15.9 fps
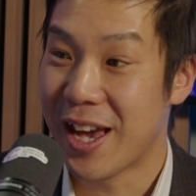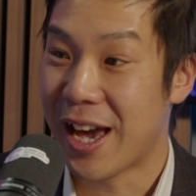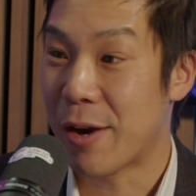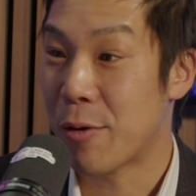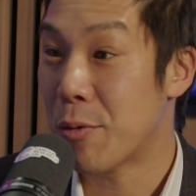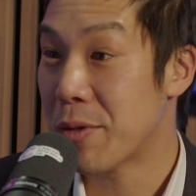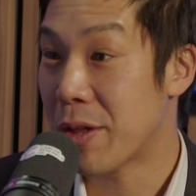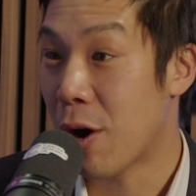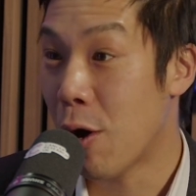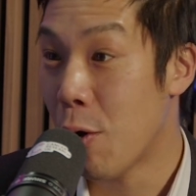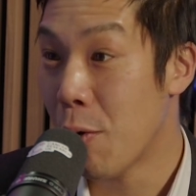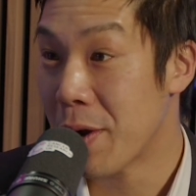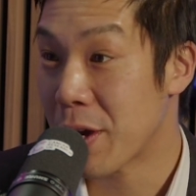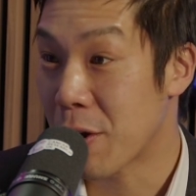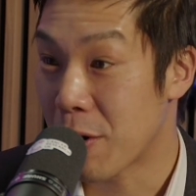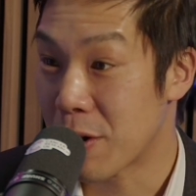and all the
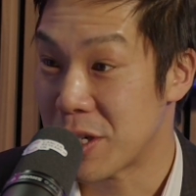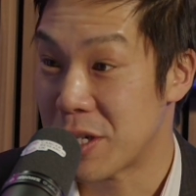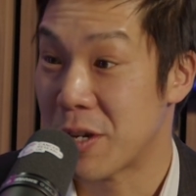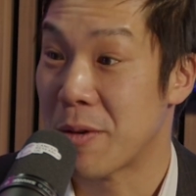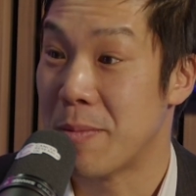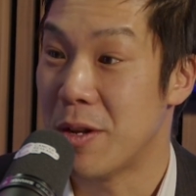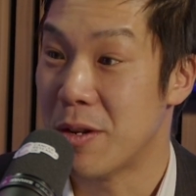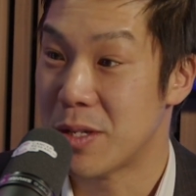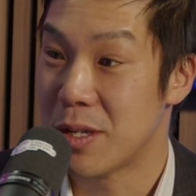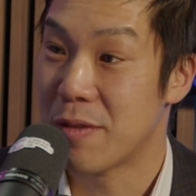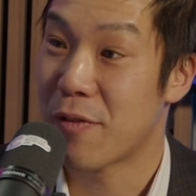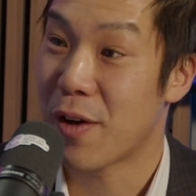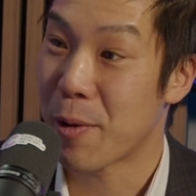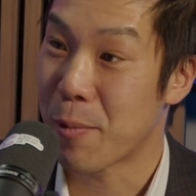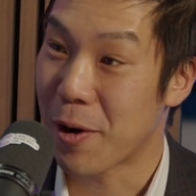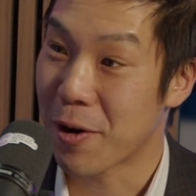whole oncology community is
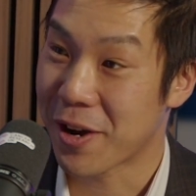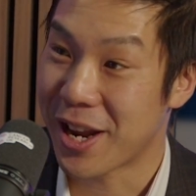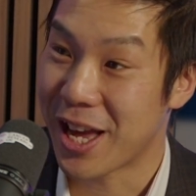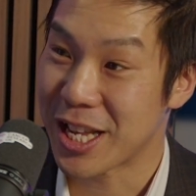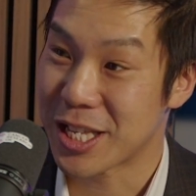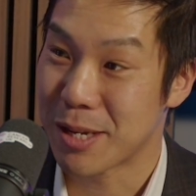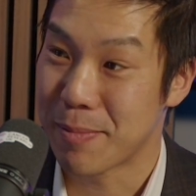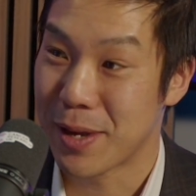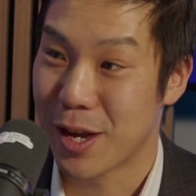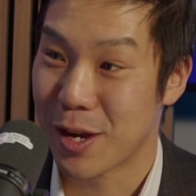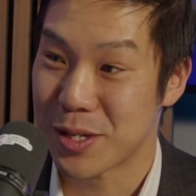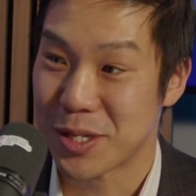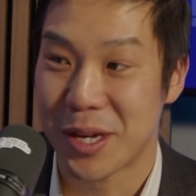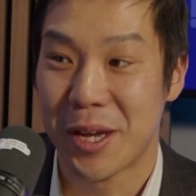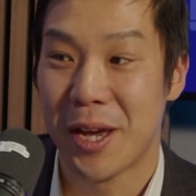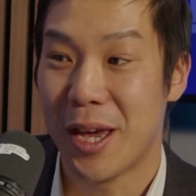very well connected because